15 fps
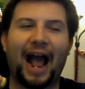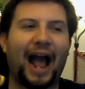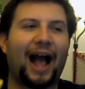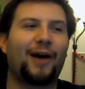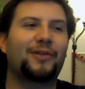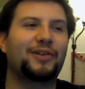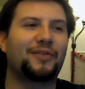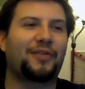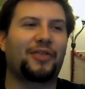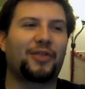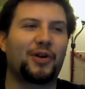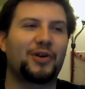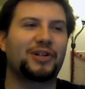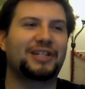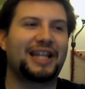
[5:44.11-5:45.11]
out of
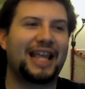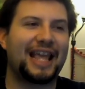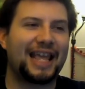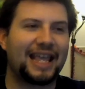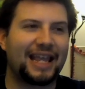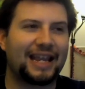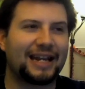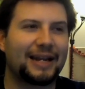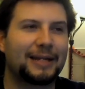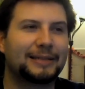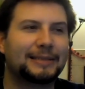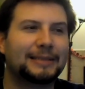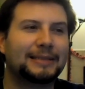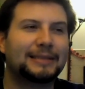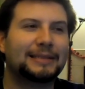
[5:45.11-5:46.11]
13.
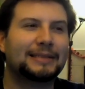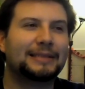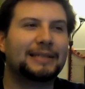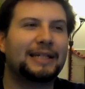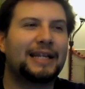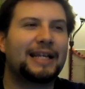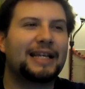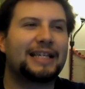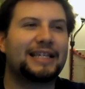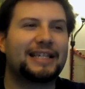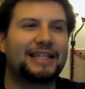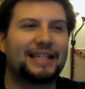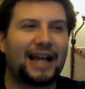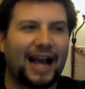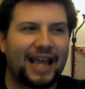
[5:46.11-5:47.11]

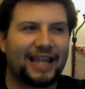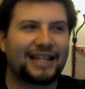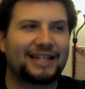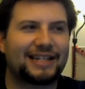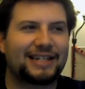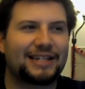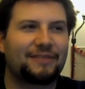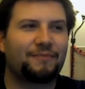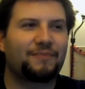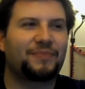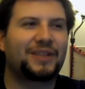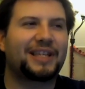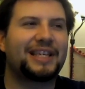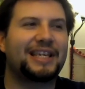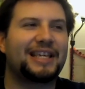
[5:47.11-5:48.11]
Yikes.
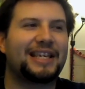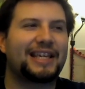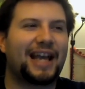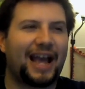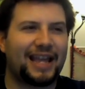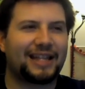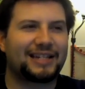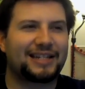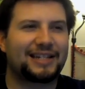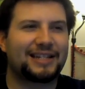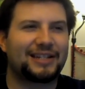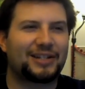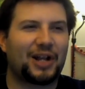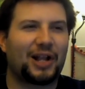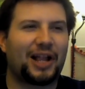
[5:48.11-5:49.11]

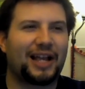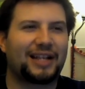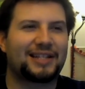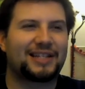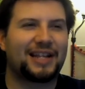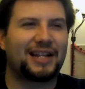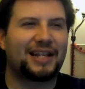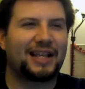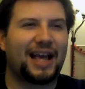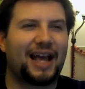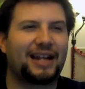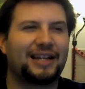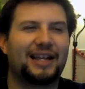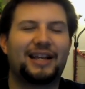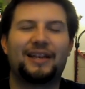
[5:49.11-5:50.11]
Yikes is all I can say to
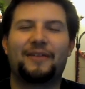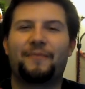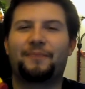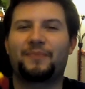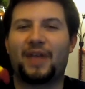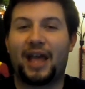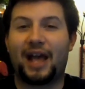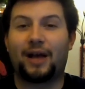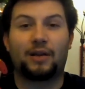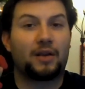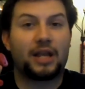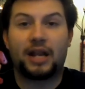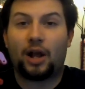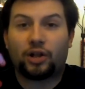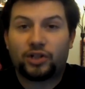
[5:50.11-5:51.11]
that. And
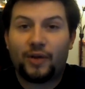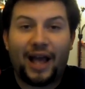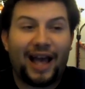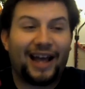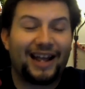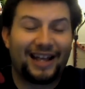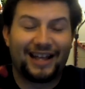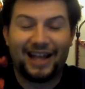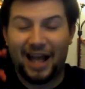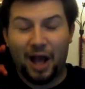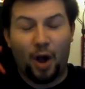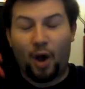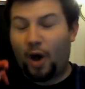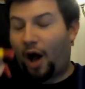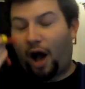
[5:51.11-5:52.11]
he also had,
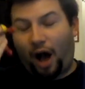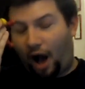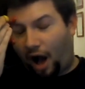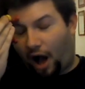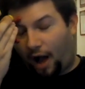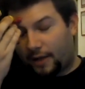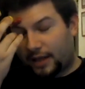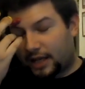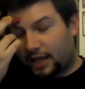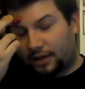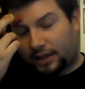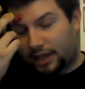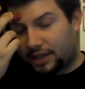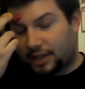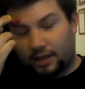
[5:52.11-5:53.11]

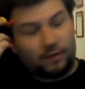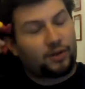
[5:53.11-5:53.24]
because